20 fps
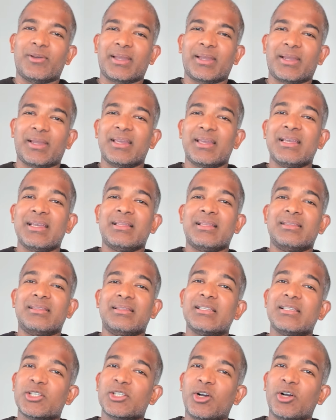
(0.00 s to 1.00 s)
Okay,
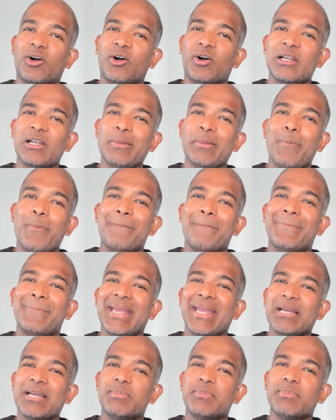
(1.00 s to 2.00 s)
this is called
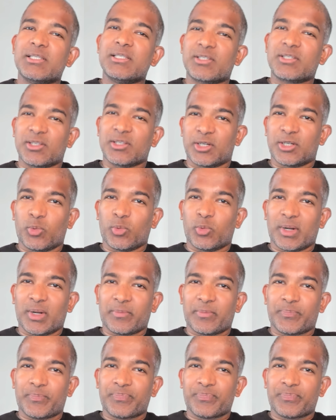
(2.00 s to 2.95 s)
payables turnover.